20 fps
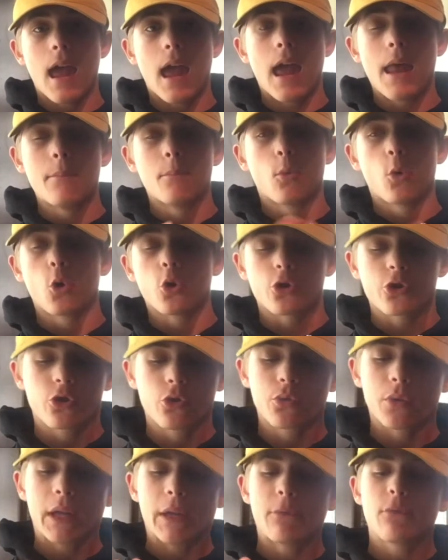and more.
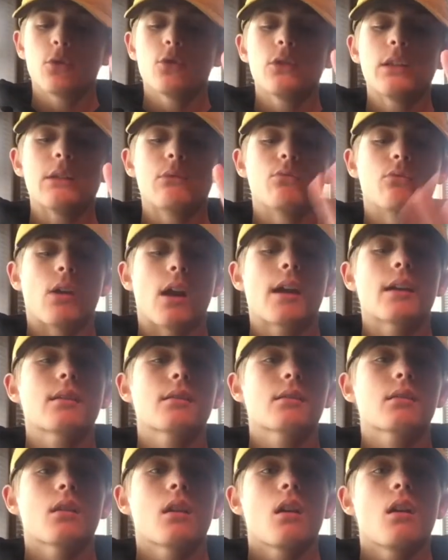So if you need
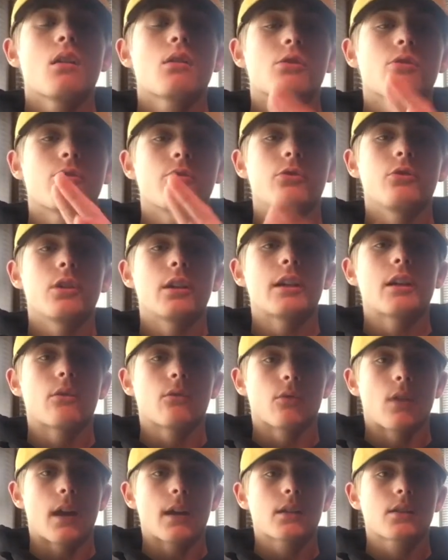ranks, so you could
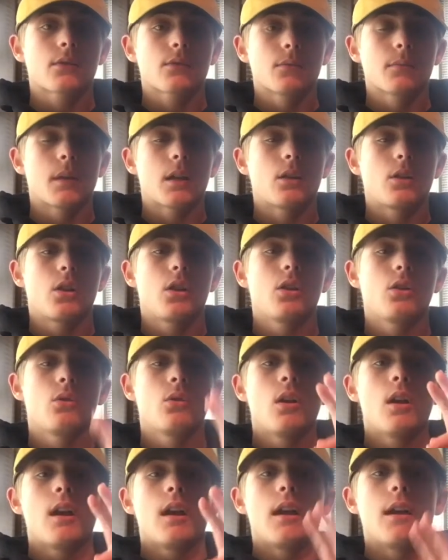get ranks from there
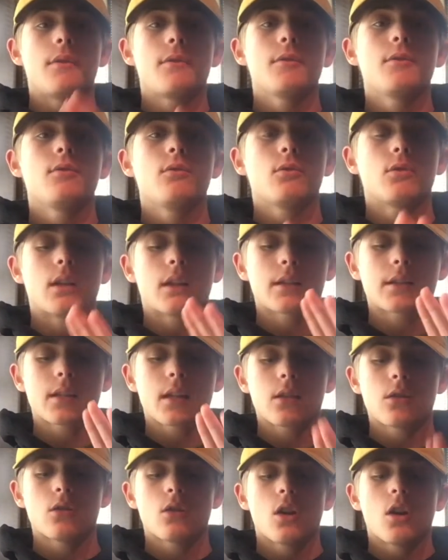too. If you, let's
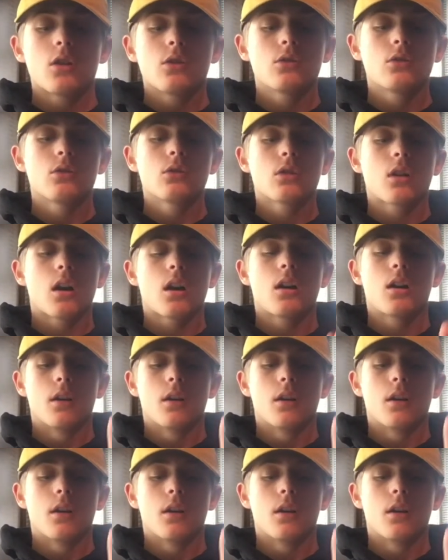say you